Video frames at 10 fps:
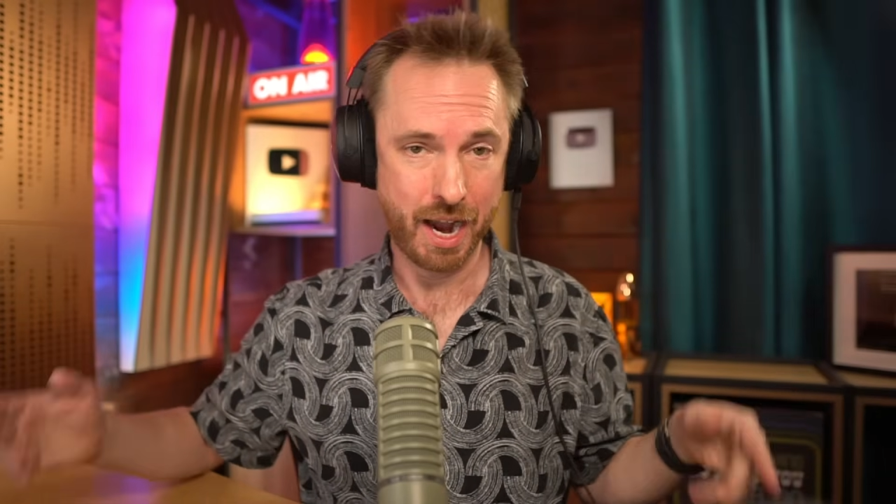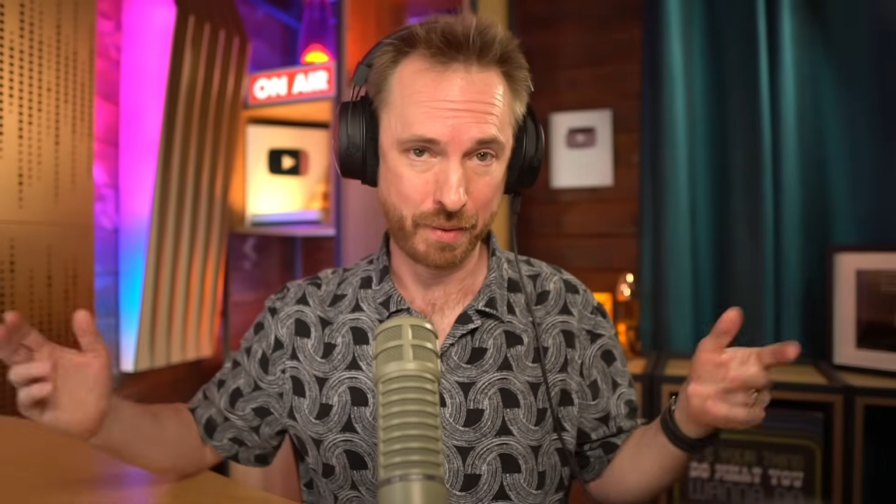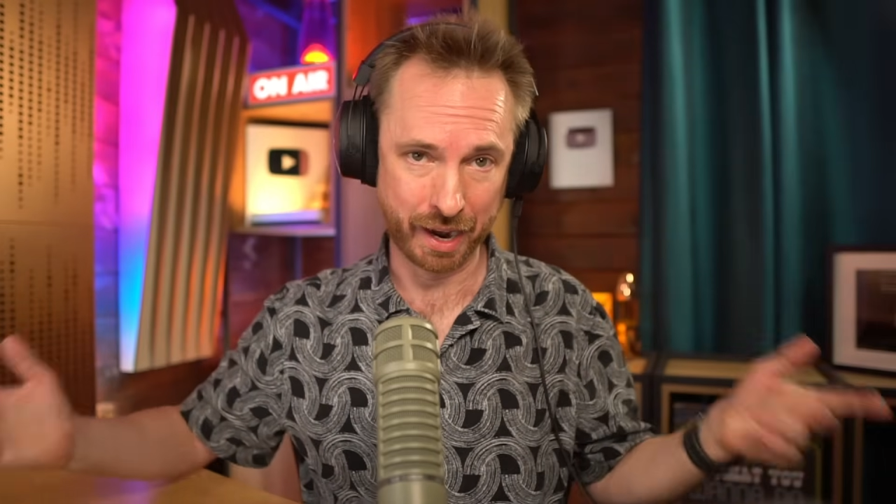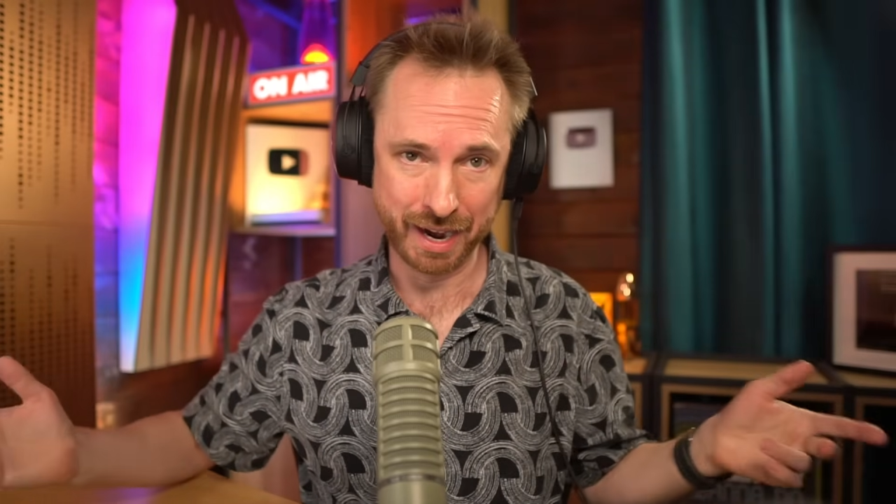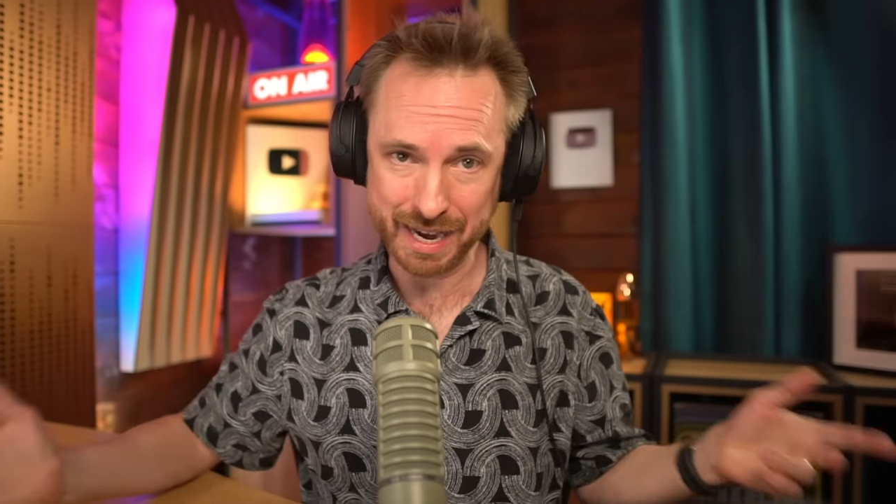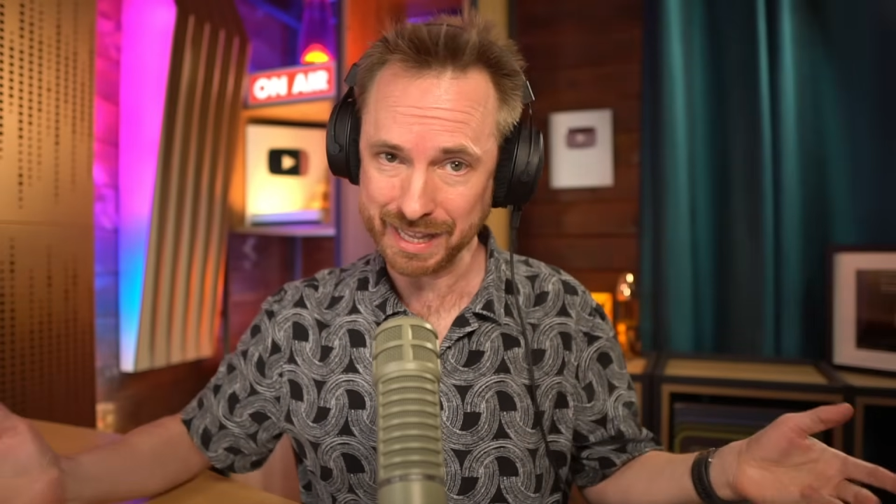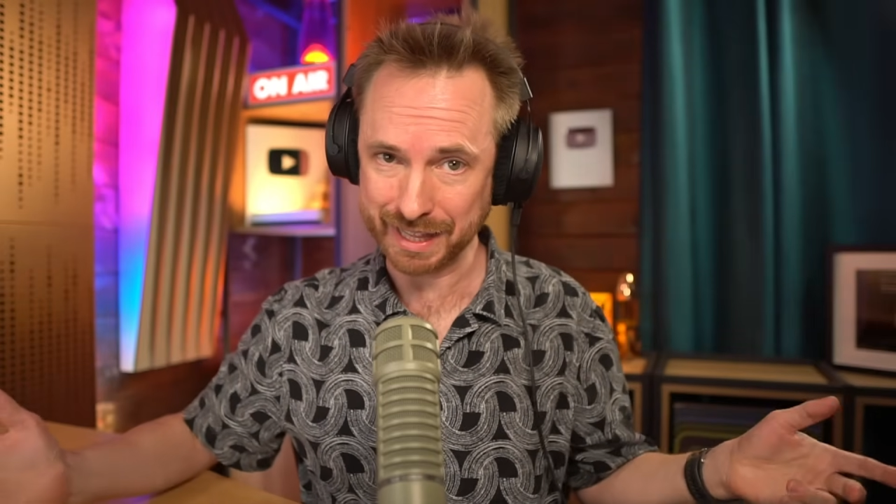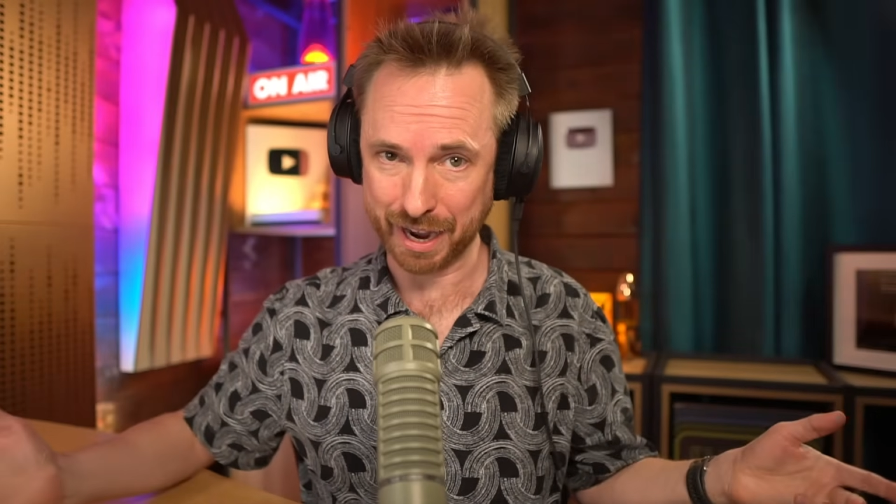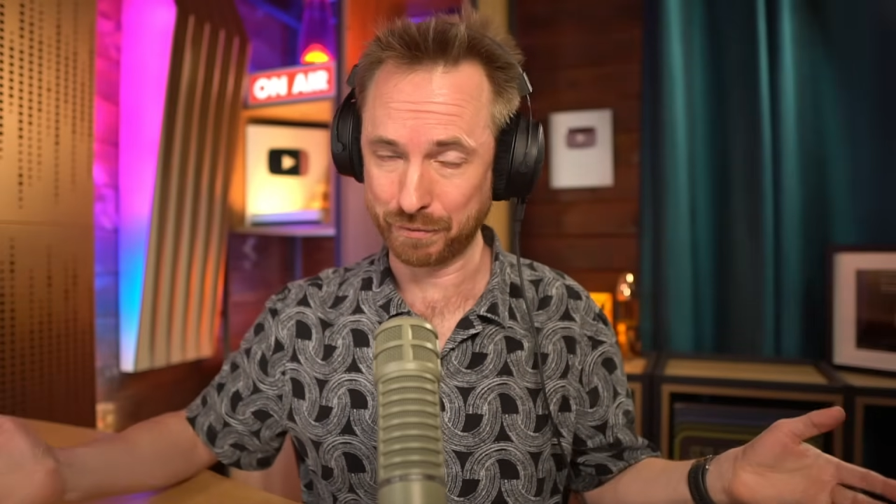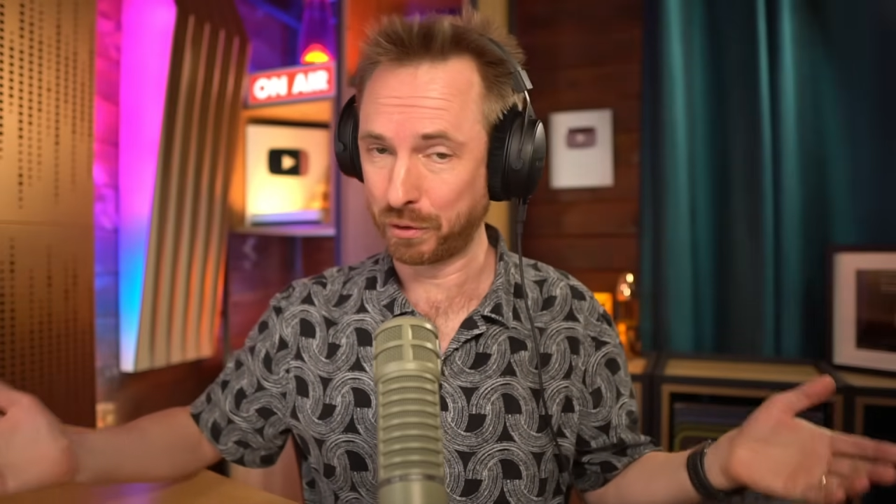and we're going to
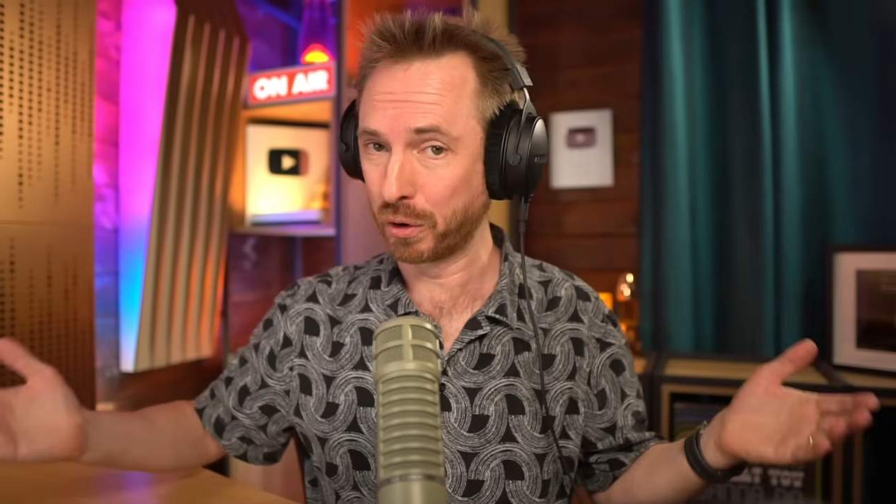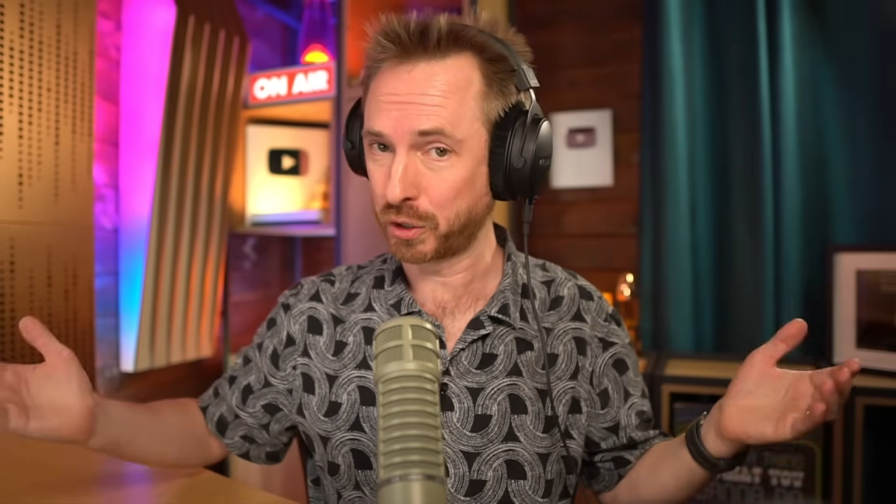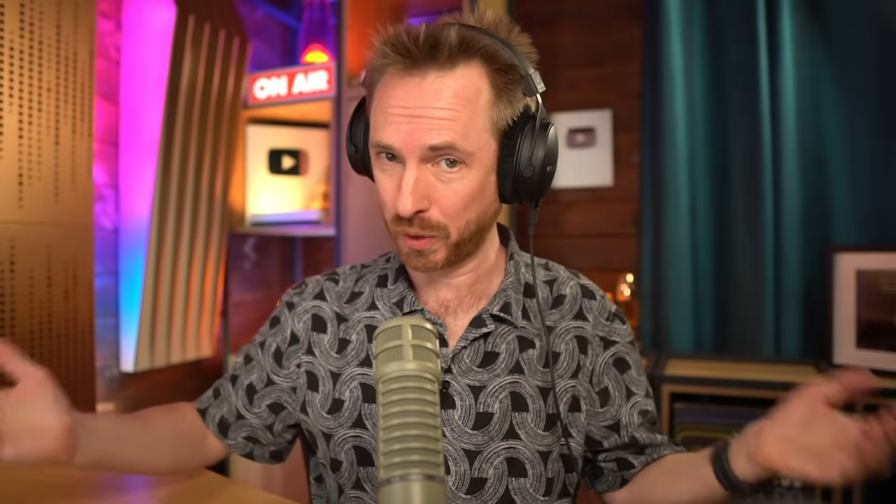need that for